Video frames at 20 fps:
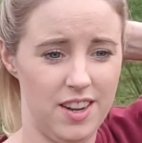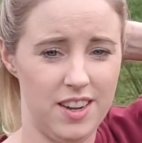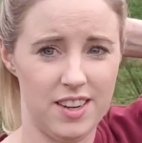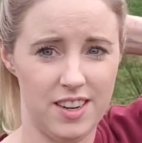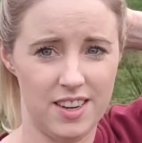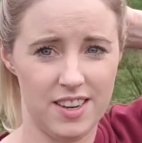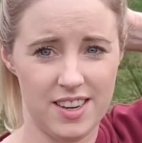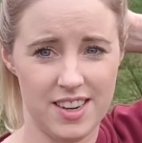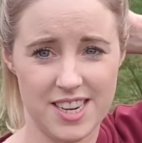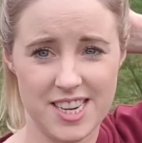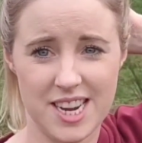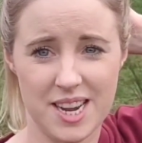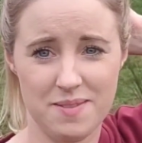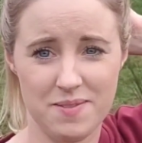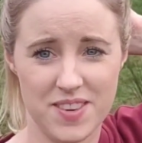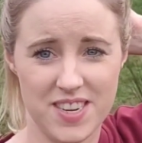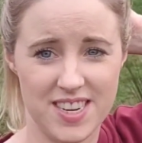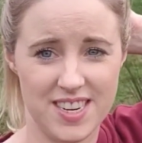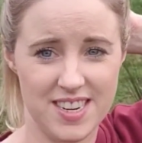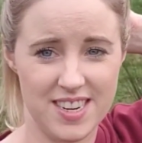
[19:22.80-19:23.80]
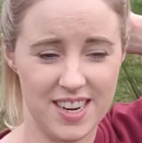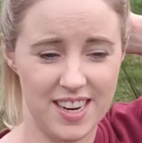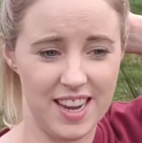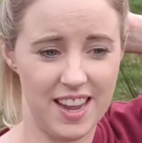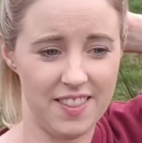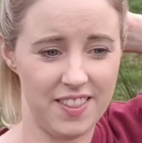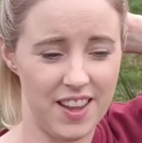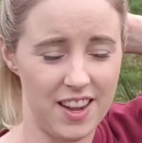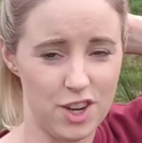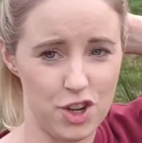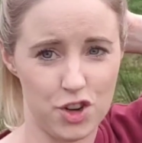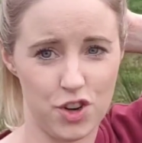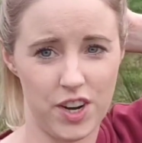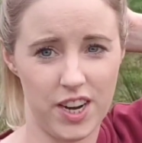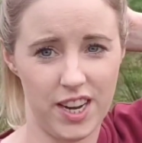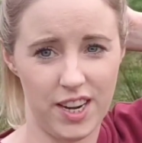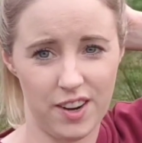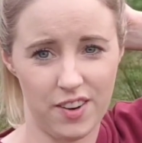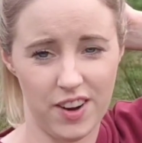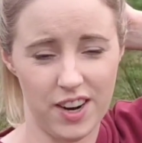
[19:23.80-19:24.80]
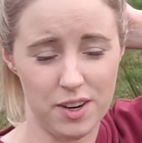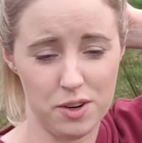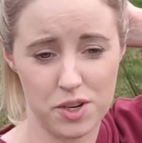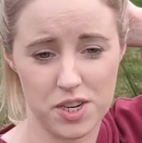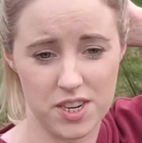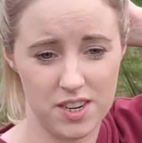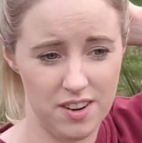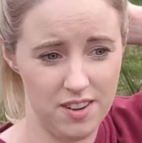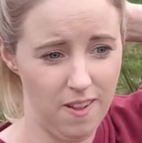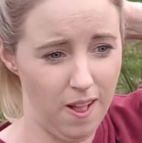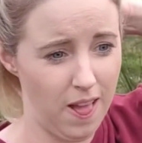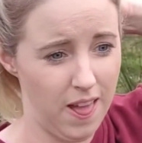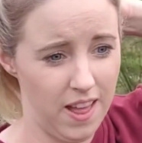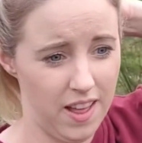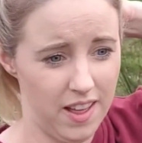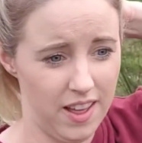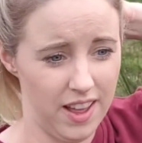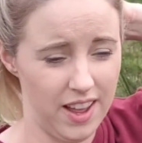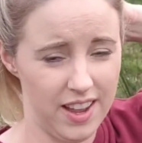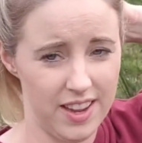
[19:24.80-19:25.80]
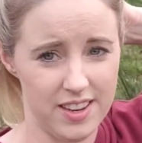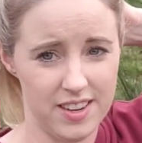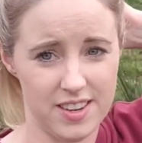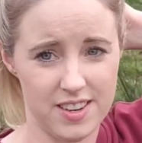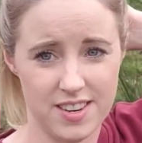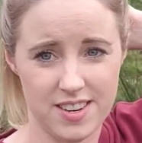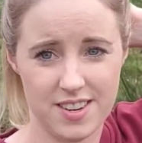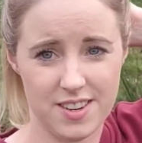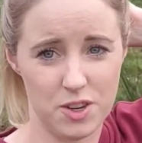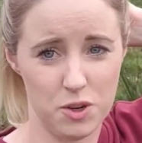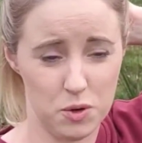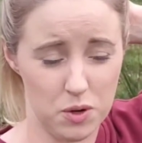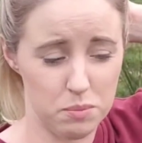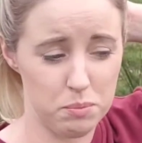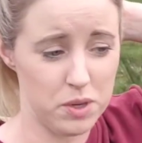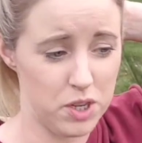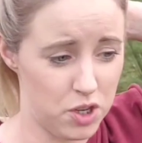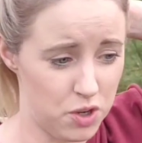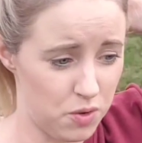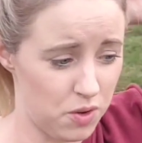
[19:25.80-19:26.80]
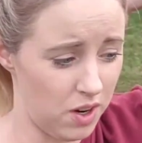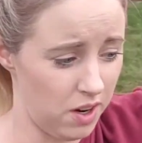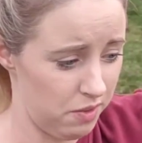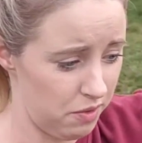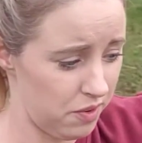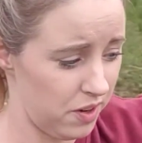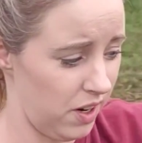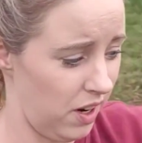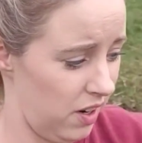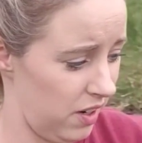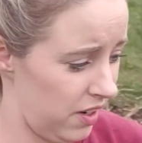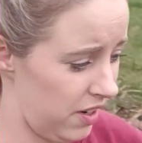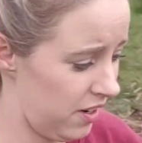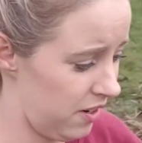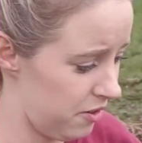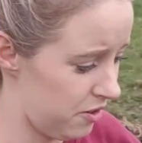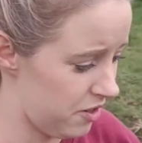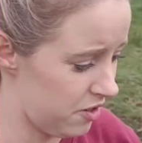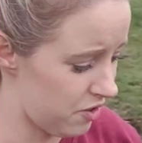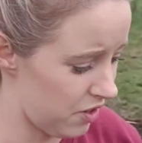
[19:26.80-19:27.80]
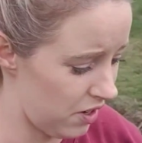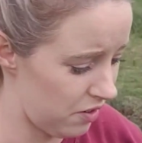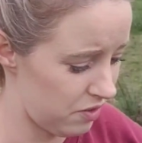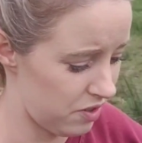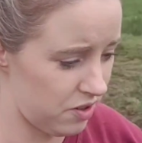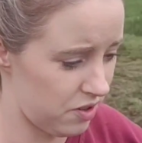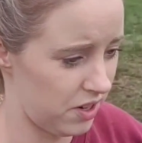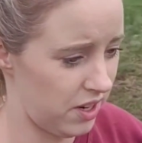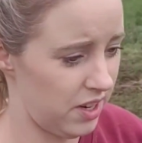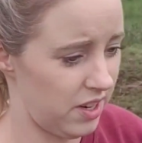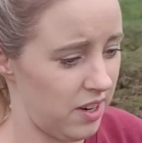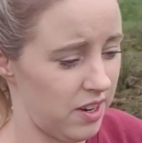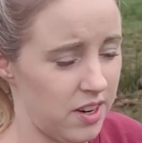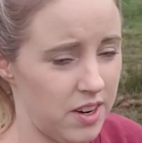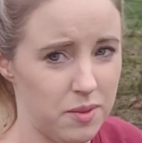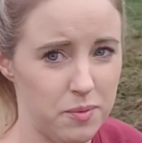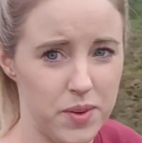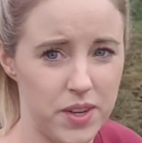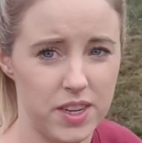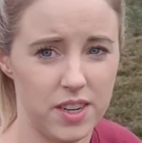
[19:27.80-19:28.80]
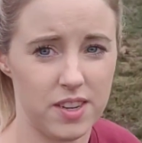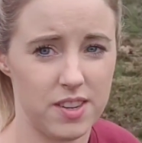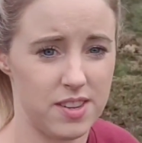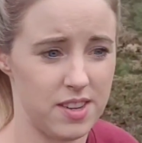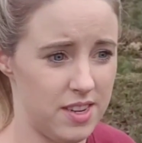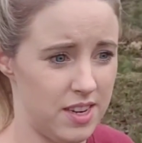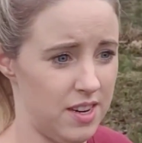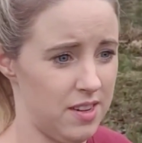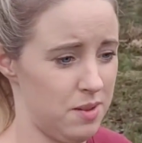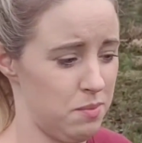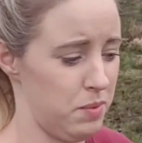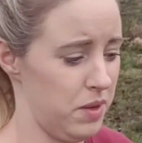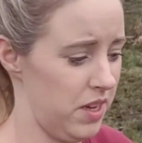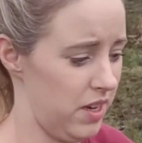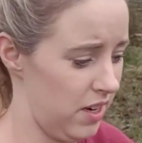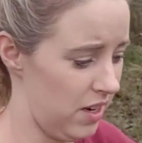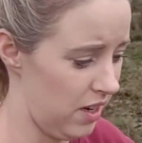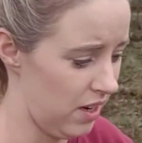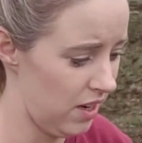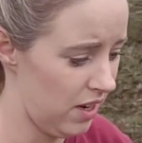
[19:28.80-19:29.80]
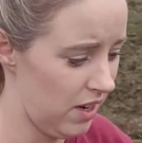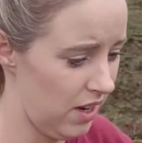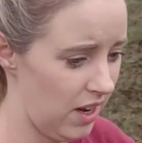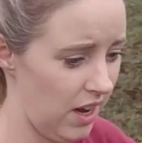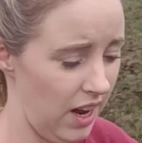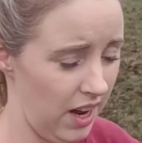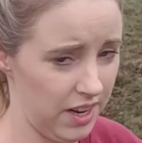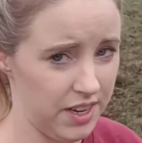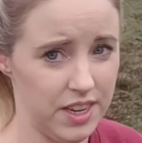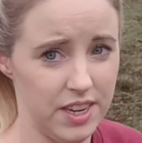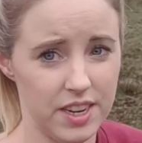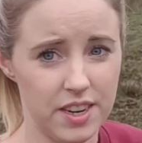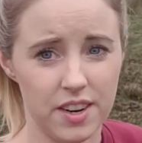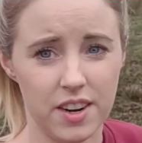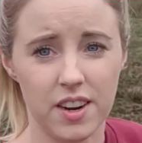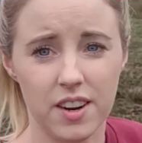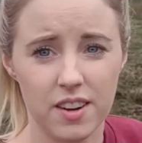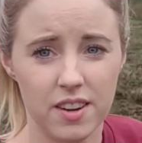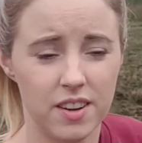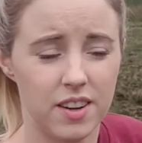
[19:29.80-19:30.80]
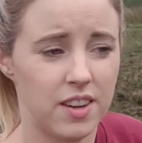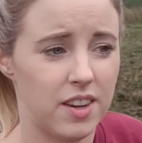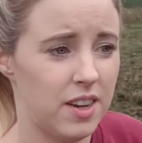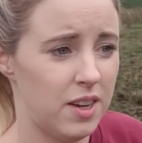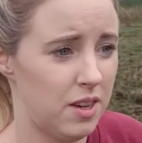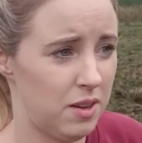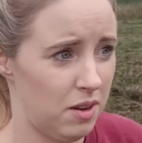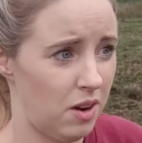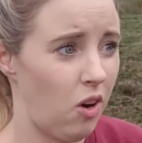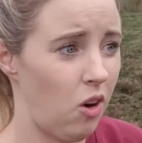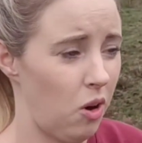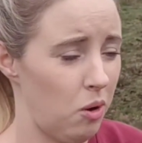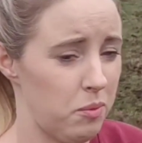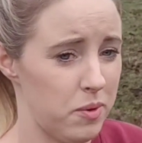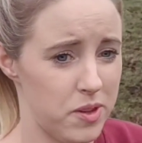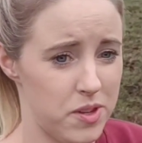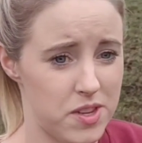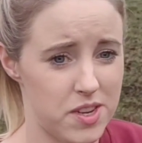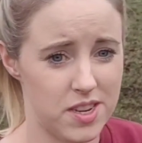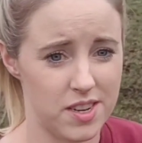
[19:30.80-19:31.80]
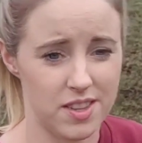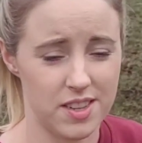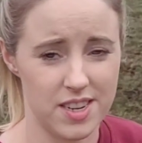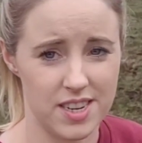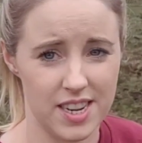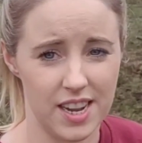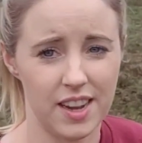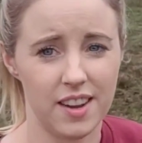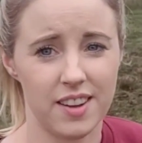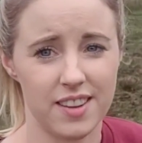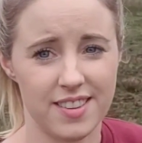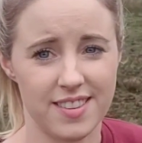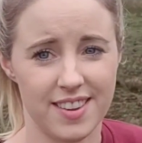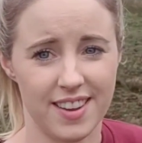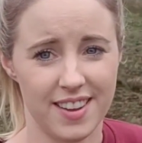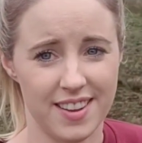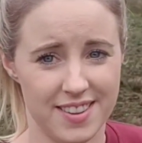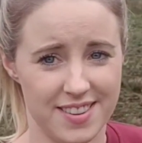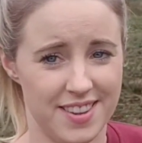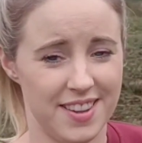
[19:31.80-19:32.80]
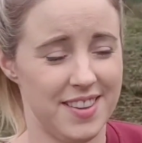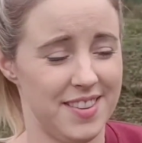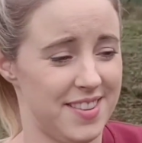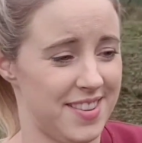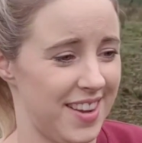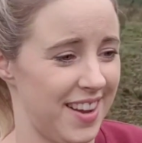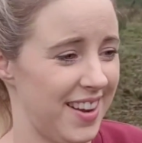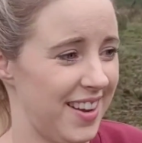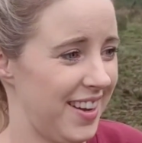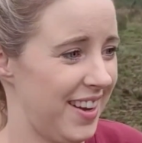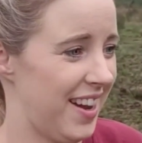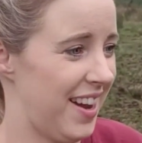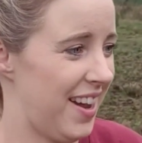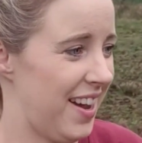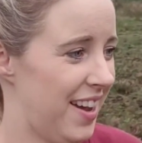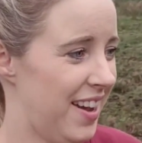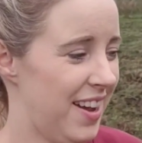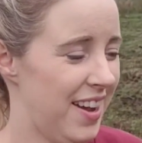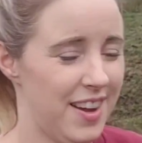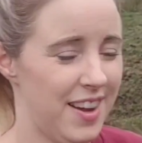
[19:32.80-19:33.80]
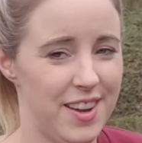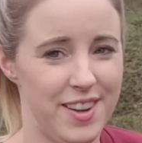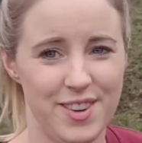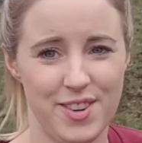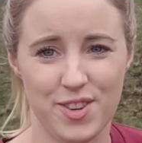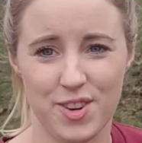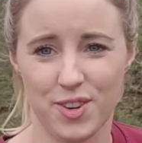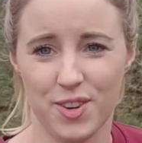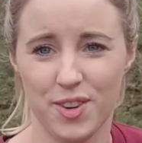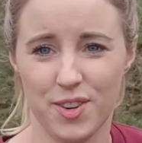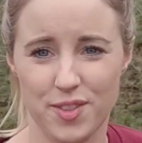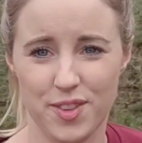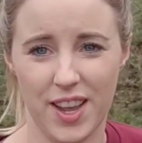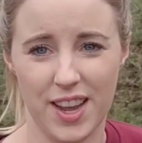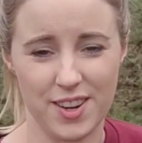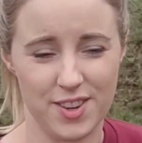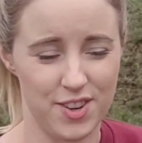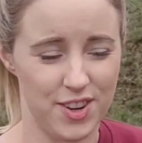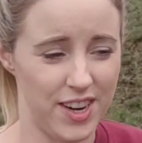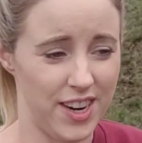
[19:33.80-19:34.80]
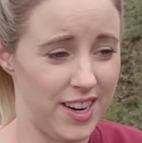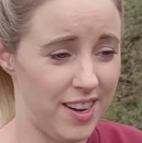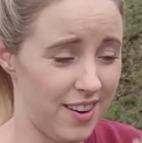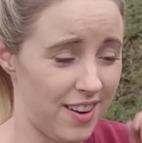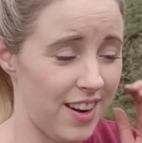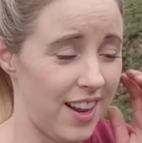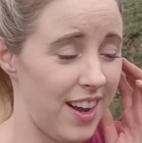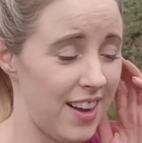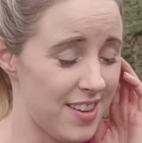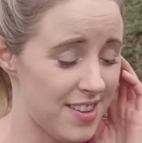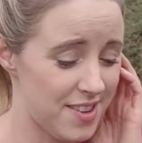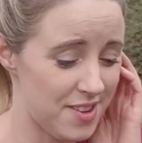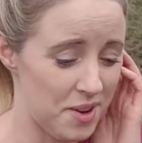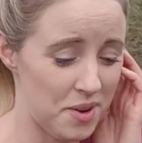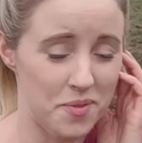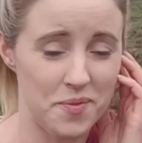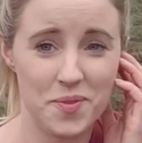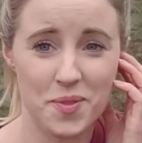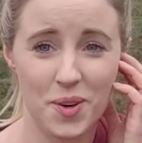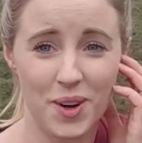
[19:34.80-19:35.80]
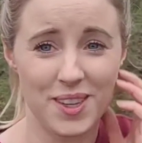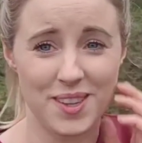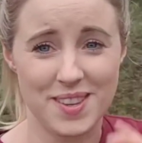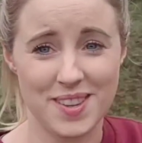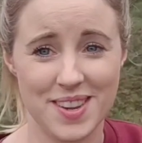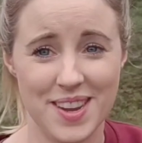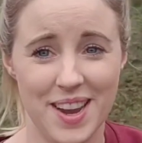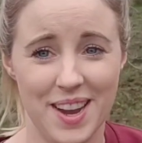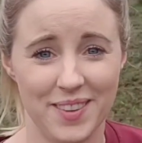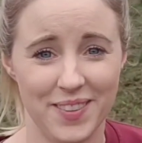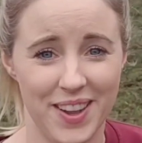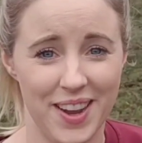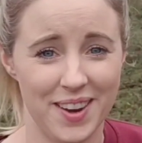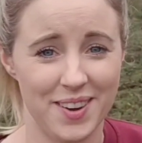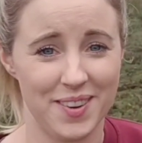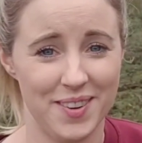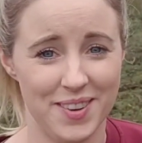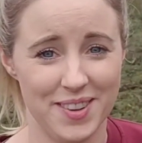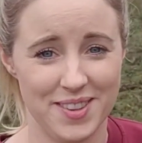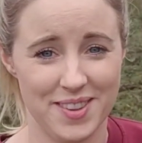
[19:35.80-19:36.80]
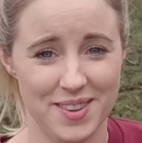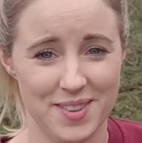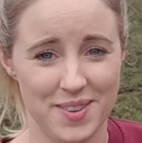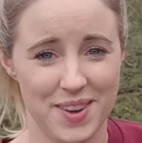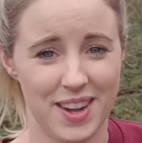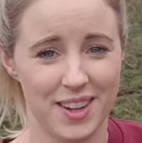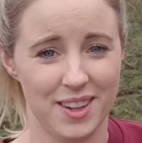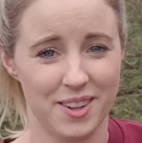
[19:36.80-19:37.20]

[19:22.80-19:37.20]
in an attempt to get that trailer out. And you can be sure I've forgotten how to drive a trailer, because it has been a year, almost to the day I'd say, since I drove that trailer last. So we'll see how that goes as